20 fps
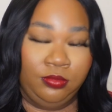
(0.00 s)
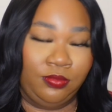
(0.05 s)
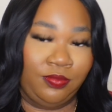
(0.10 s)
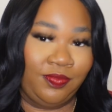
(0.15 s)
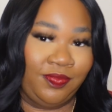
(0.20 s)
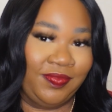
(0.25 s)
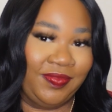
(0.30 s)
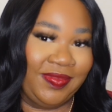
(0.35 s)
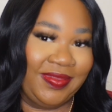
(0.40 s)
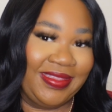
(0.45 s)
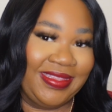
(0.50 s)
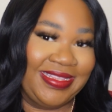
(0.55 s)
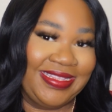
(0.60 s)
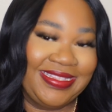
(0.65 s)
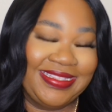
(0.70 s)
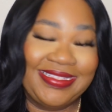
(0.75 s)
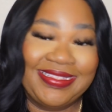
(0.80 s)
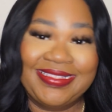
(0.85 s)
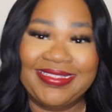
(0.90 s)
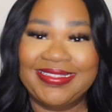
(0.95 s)

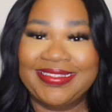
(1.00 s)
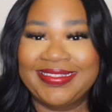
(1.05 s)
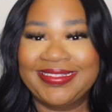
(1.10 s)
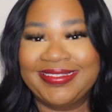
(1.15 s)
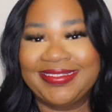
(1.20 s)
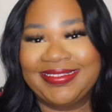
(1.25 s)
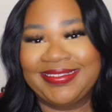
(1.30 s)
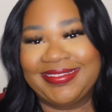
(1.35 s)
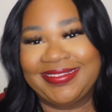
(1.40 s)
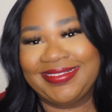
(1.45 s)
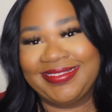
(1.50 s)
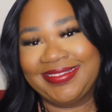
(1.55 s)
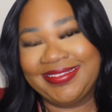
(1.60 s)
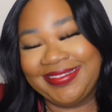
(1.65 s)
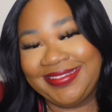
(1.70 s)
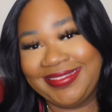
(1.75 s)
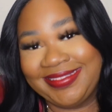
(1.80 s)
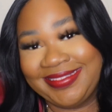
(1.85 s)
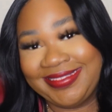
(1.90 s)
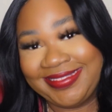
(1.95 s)

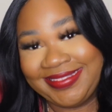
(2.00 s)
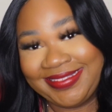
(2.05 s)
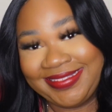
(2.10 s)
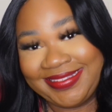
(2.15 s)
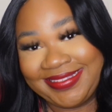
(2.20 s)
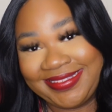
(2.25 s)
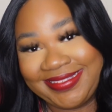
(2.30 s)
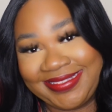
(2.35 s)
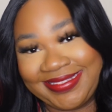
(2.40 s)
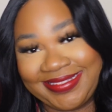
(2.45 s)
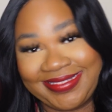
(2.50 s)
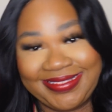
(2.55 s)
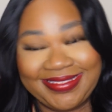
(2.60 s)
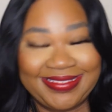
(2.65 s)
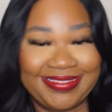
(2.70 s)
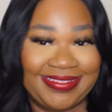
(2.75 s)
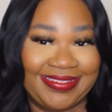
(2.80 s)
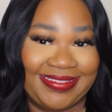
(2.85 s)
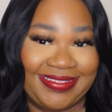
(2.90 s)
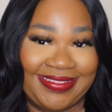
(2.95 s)

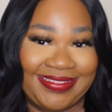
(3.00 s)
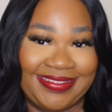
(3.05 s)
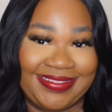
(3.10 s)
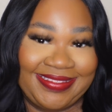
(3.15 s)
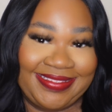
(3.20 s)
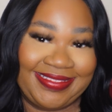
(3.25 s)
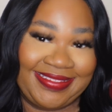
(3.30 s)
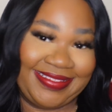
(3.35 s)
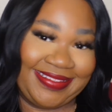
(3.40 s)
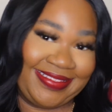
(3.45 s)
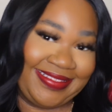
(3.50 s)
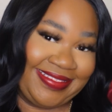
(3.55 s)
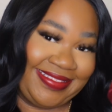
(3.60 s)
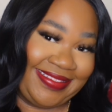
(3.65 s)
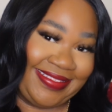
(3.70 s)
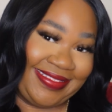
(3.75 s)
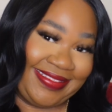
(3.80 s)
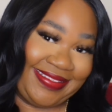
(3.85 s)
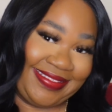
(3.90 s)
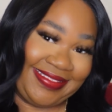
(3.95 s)

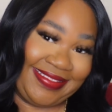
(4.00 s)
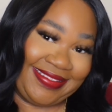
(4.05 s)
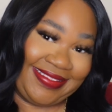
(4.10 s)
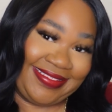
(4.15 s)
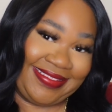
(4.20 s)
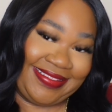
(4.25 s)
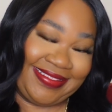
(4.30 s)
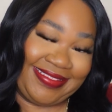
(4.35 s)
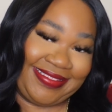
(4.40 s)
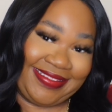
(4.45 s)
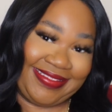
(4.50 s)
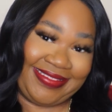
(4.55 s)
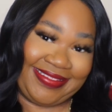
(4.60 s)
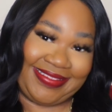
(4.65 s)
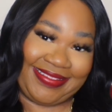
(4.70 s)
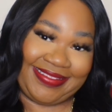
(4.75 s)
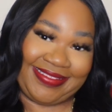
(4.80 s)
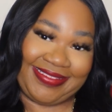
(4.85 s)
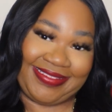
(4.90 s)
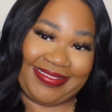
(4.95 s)

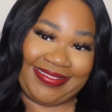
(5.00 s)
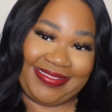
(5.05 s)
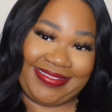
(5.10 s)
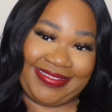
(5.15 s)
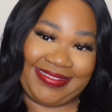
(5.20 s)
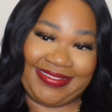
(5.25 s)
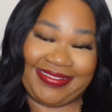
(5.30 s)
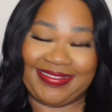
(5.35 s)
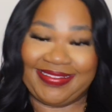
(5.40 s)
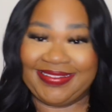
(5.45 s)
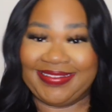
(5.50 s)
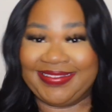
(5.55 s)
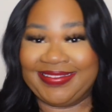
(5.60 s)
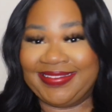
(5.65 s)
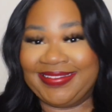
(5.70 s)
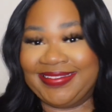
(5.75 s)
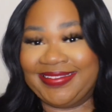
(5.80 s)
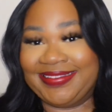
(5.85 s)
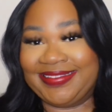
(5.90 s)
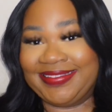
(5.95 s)

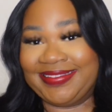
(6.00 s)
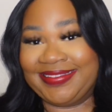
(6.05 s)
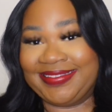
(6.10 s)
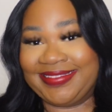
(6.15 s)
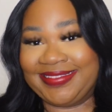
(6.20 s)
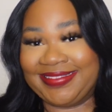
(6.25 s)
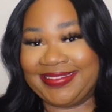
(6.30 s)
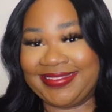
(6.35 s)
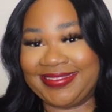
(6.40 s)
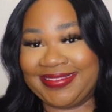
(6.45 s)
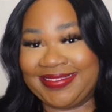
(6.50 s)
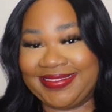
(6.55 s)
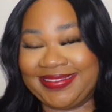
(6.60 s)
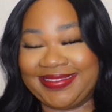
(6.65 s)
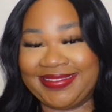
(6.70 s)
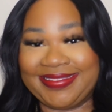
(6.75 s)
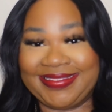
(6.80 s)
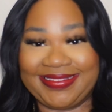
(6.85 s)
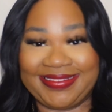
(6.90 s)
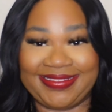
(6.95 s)

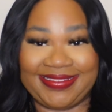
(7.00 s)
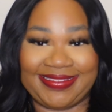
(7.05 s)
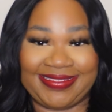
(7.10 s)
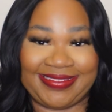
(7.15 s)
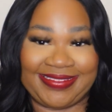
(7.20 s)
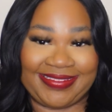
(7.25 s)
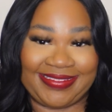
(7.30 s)
No one is speaking in this clip.